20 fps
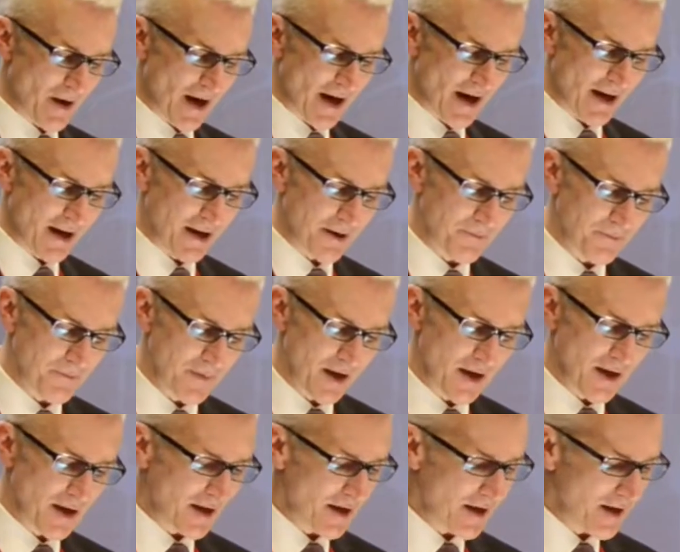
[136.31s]
by
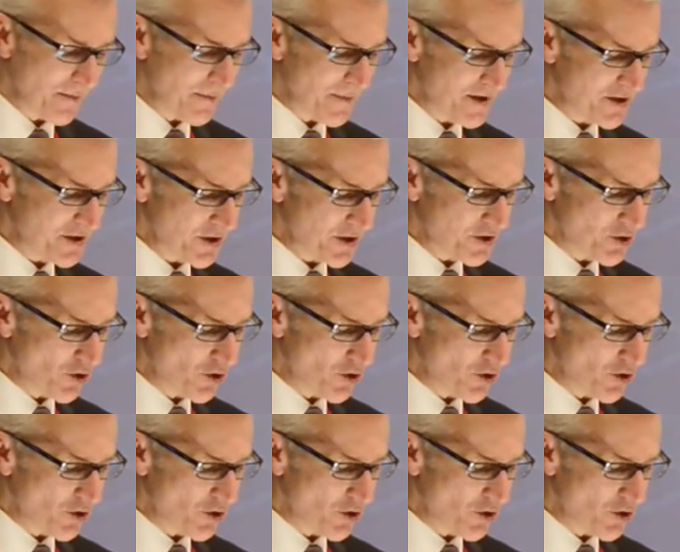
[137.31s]
Mr.